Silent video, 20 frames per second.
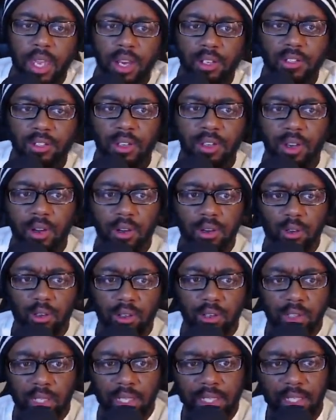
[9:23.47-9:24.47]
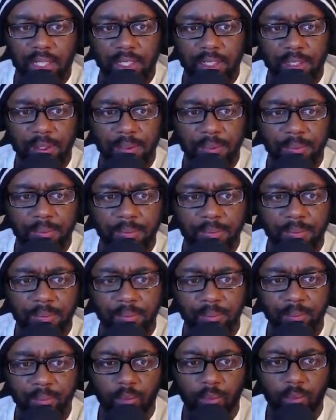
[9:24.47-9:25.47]
so
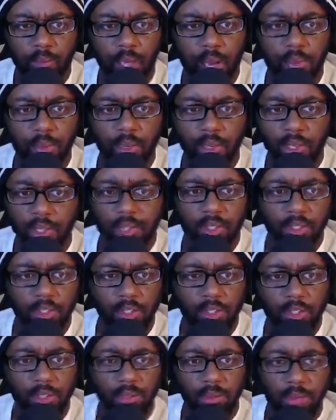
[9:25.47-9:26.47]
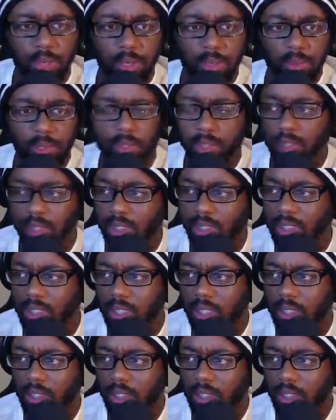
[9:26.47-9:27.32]
I'm gonna assume that we're gonna at least get